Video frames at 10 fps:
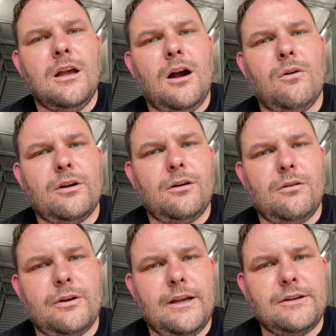
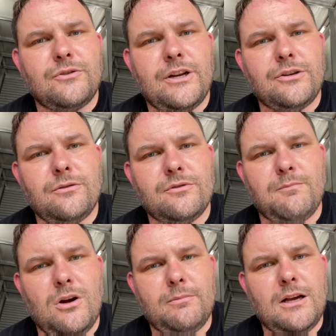On a traditional
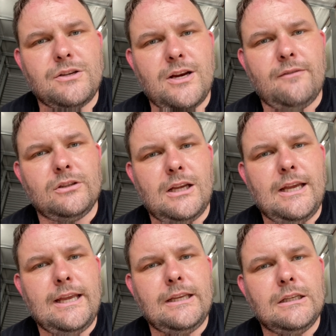small block
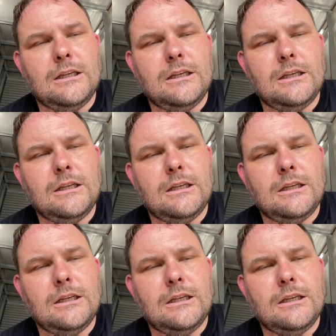Chevrolet,